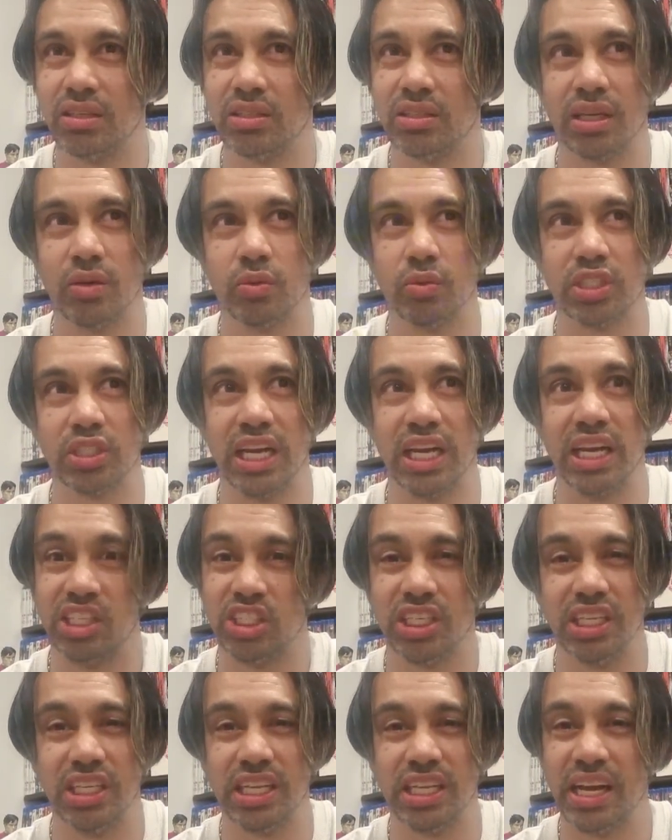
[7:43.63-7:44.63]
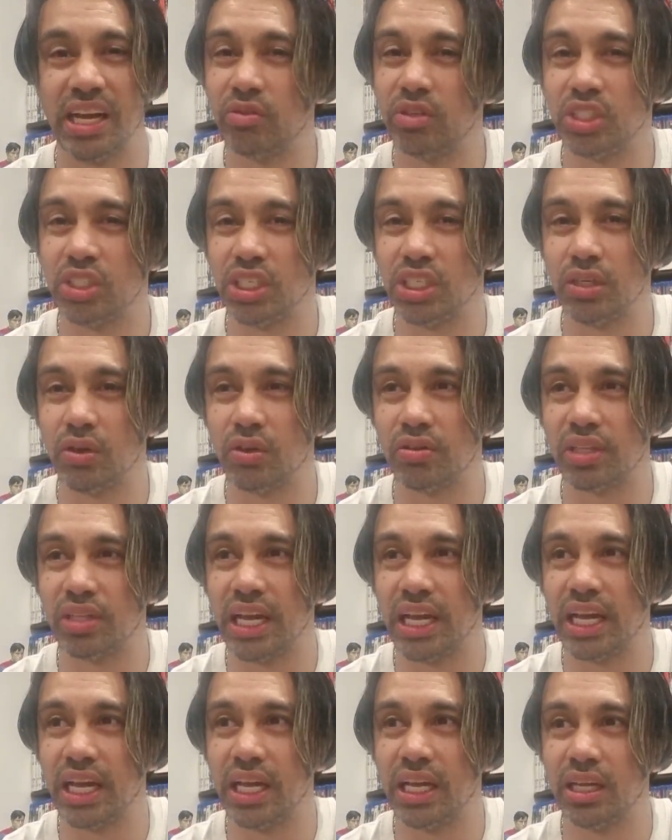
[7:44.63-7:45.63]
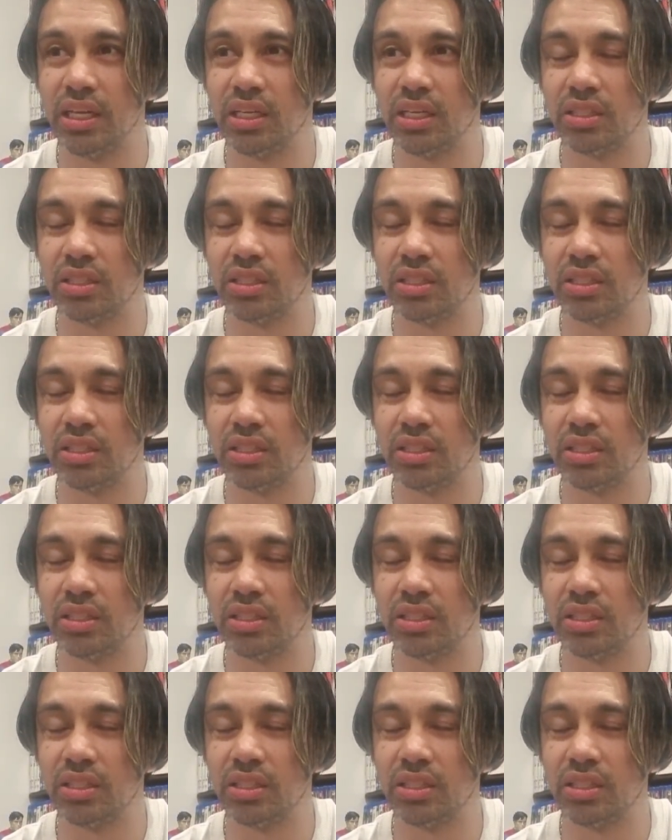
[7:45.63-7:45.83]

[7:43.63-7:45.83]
I don't know what's going on. Is she there, is she not there?